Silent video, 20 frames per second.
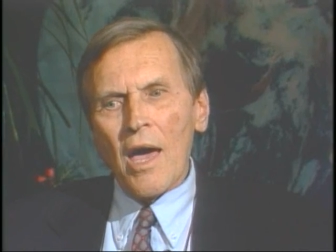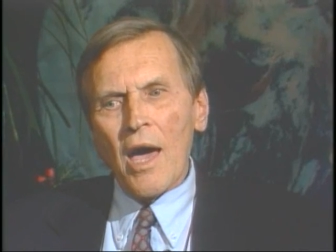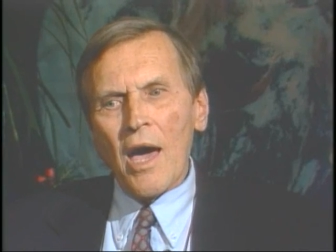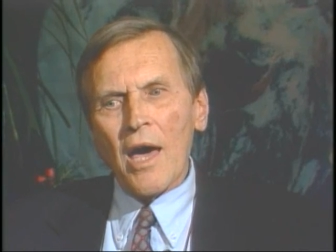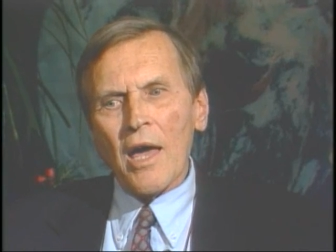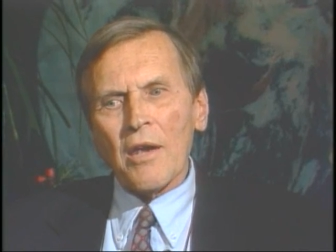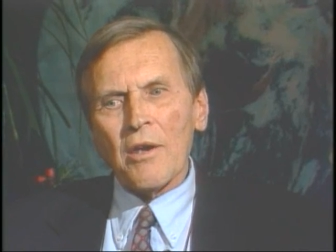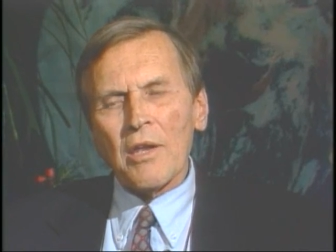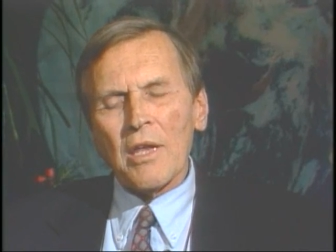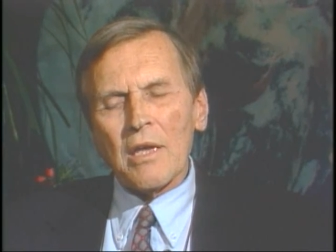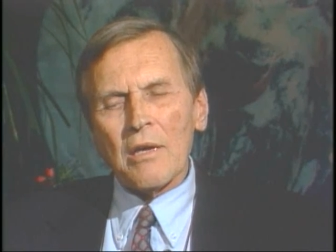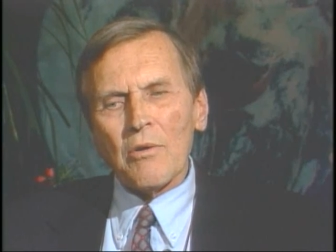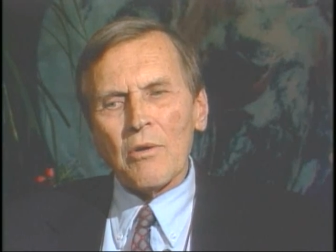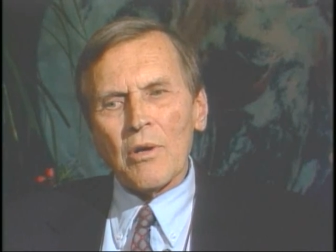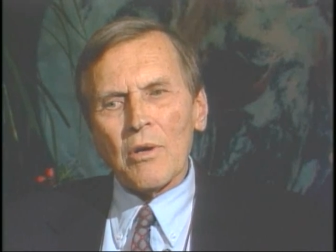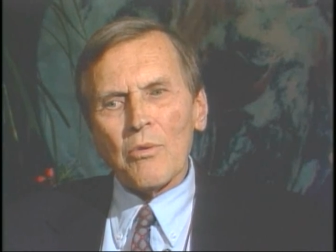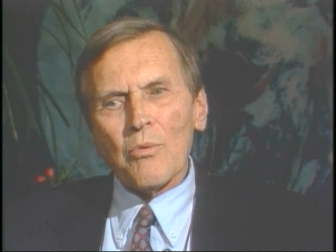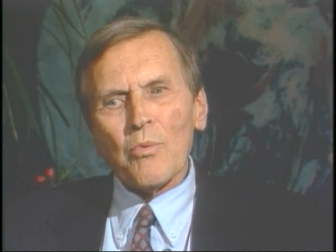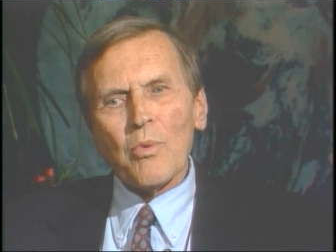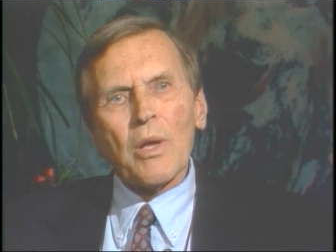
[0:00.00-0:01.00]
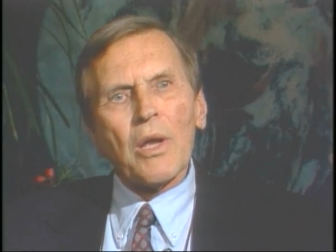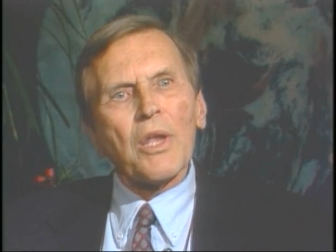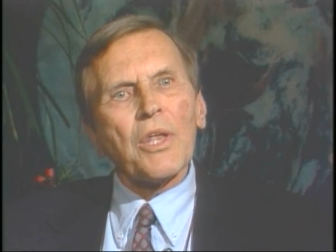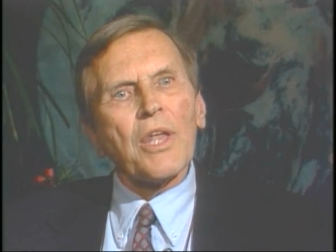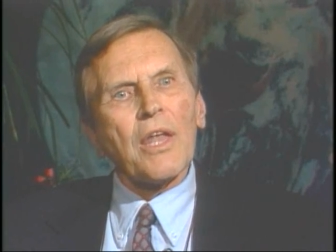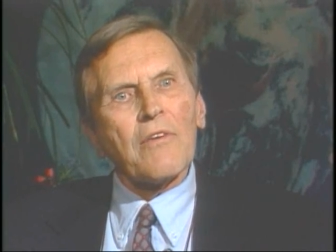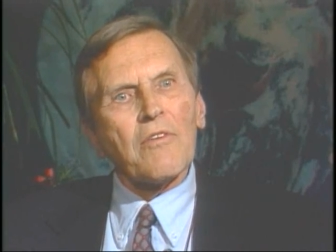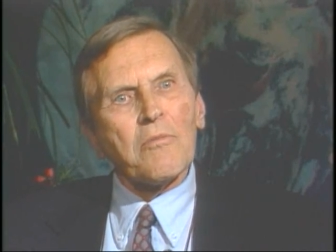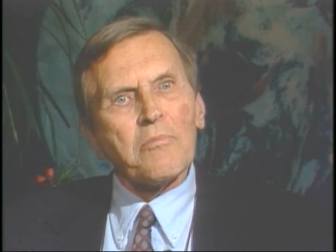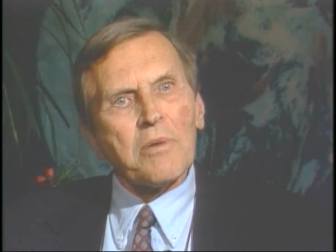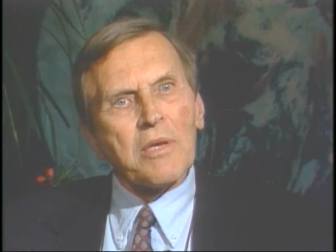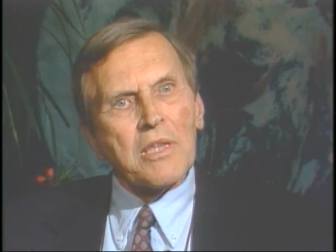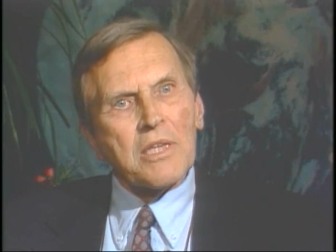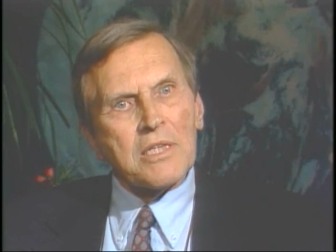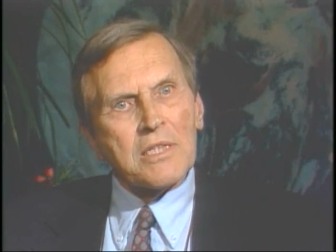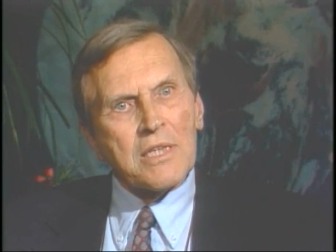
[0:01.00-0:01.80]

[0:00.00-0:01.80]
and will never be the